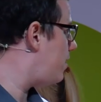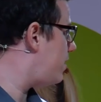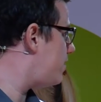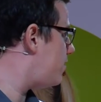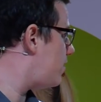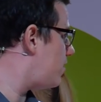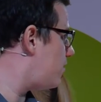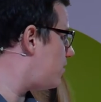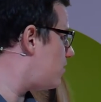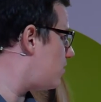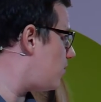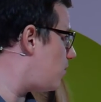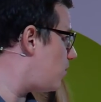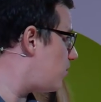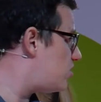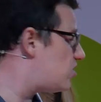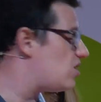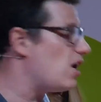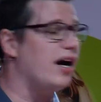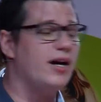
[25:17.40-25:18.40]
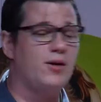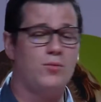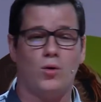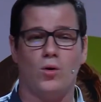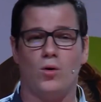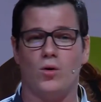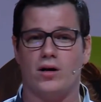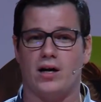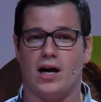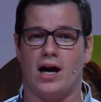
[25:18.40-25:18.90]
let's think of some
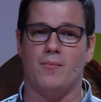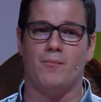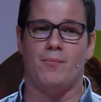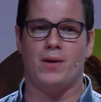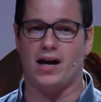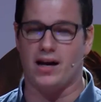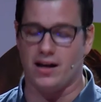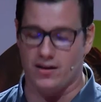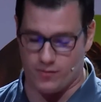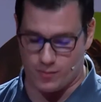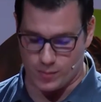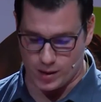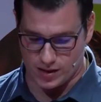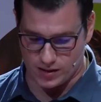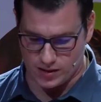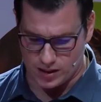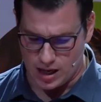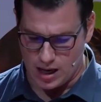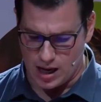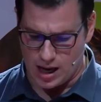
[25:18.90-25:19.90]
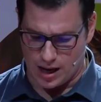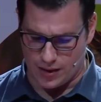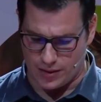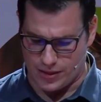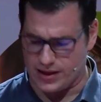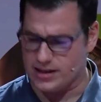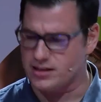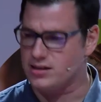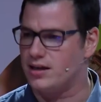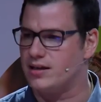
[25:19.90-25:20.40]
sidewalk and pavement and
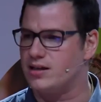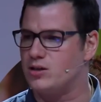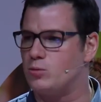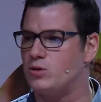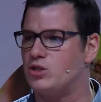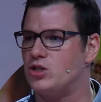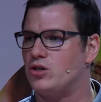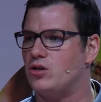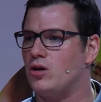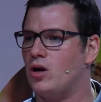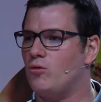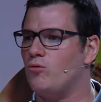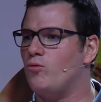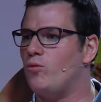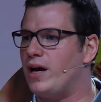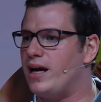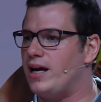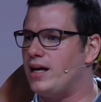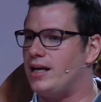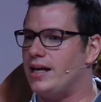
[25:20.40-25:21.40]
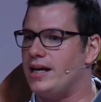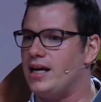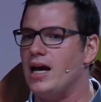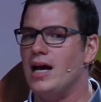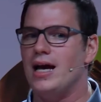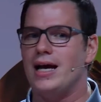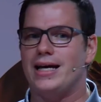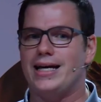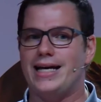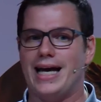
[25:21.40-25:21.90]
things like this, which are not really
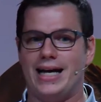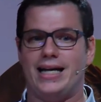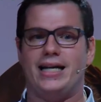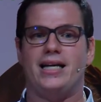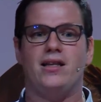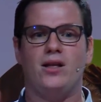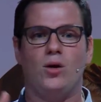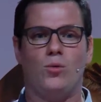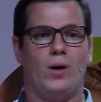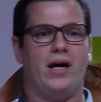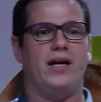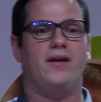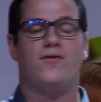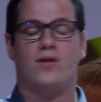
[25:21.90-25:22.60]
getting in the way